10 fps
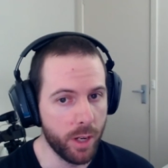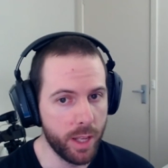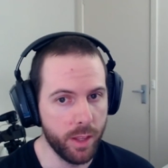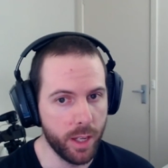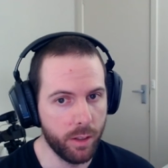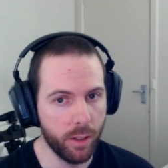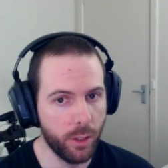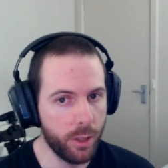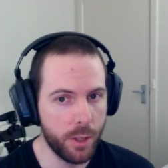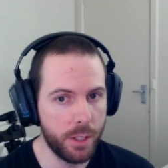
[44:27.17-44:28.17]
I think a
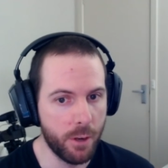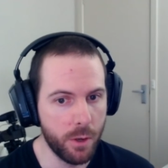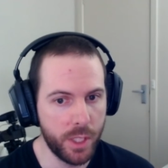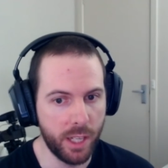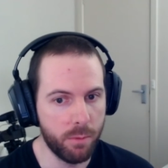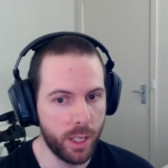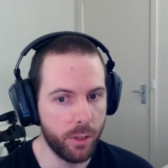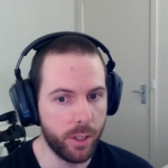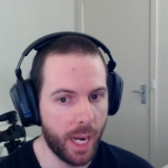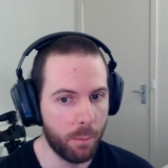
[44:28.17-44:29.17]
lot of those phones have pretty
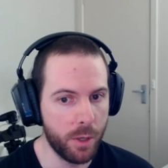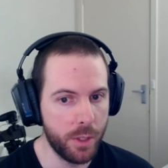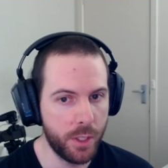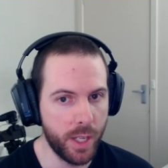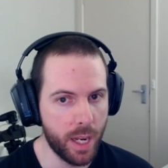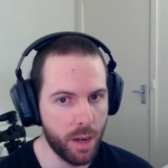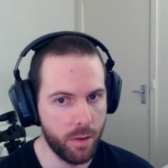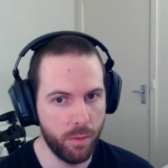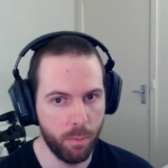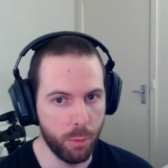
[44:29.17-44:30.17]
good cameras
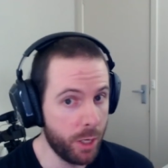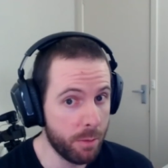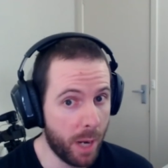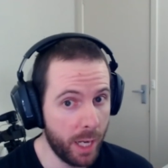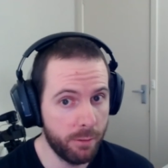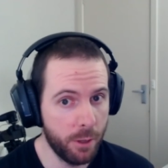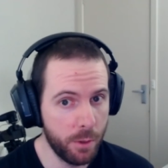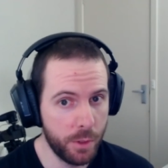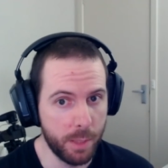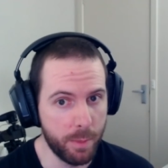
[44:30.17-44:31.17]
and pretty good
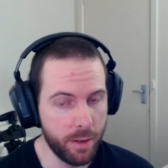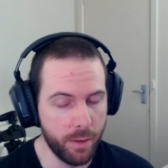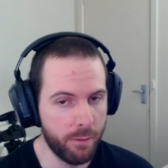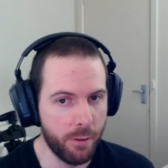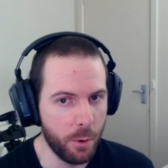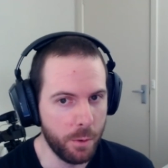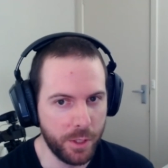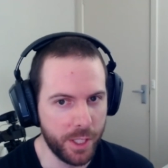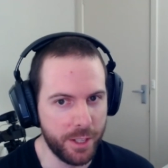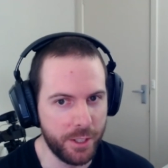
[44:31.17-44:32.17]
microphones. I mean, they're
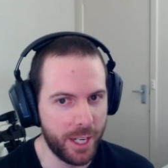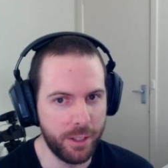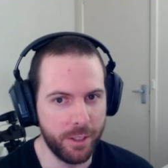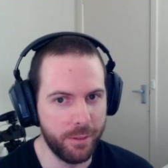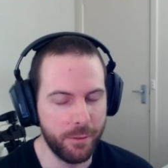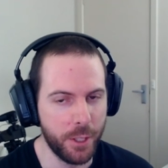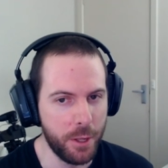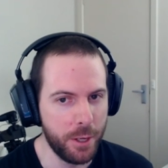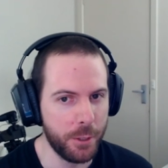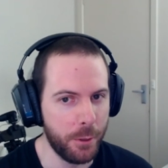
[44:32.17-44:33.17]
phones, they're designed so that
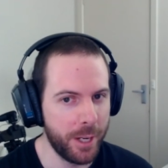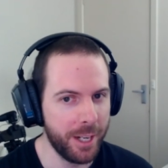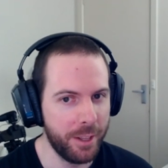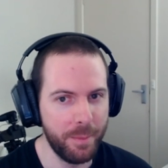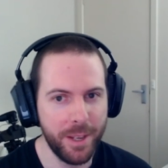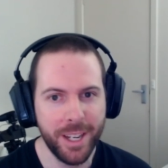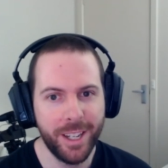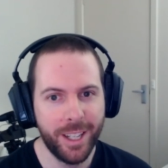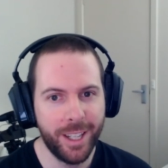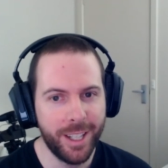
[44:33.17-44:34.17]
you can talk into them.
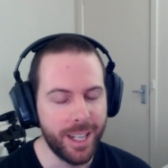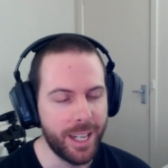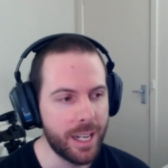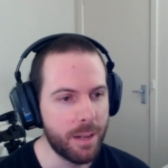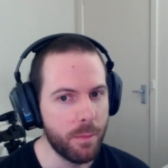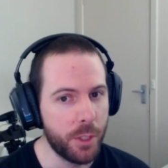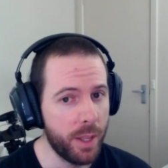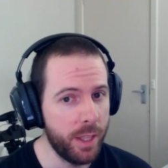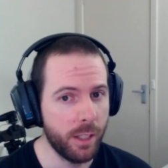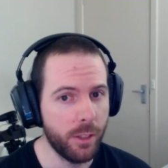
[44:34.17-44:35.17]
So I
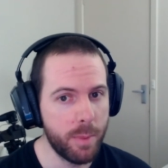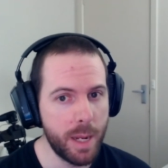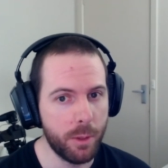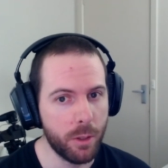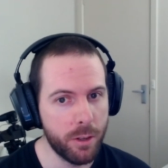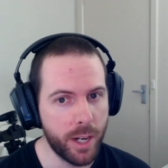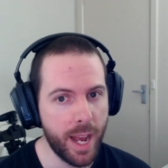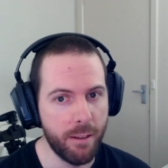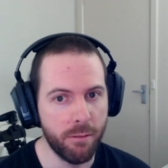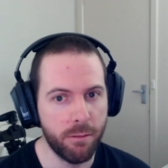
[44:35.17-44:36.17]
think a lot of people already
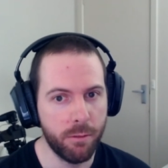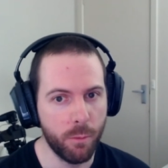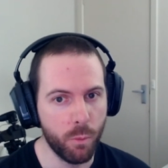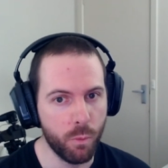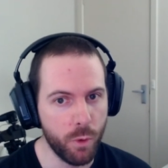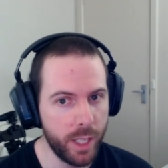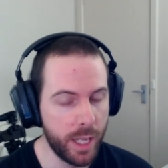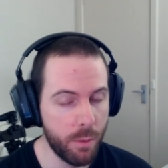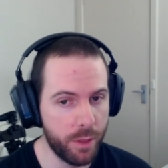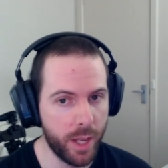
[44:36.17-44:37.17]
have
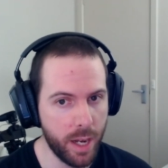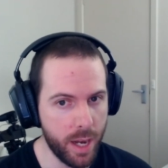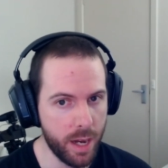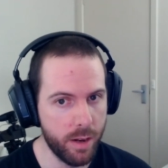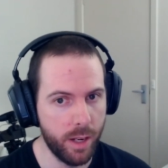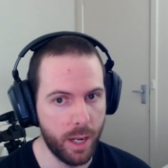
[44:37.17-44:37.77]
really what they need.